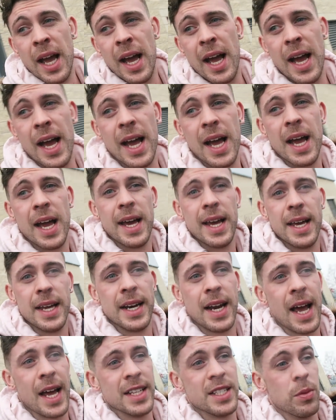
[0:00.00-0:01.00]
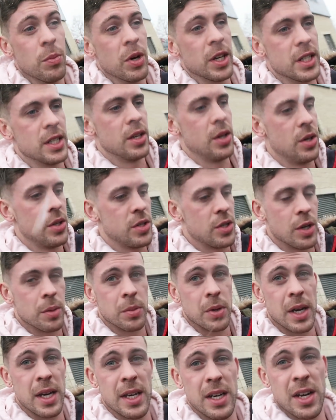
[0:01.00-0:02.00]
And had some work to do, so
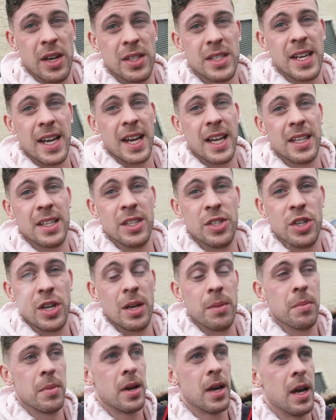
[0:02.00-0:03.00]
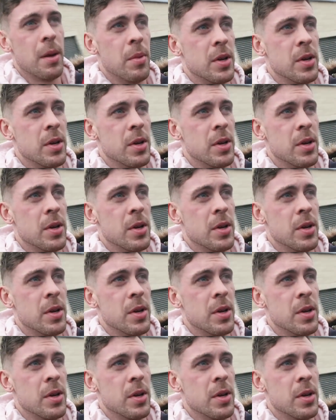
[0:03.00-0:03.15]
I'm in here today at the gym.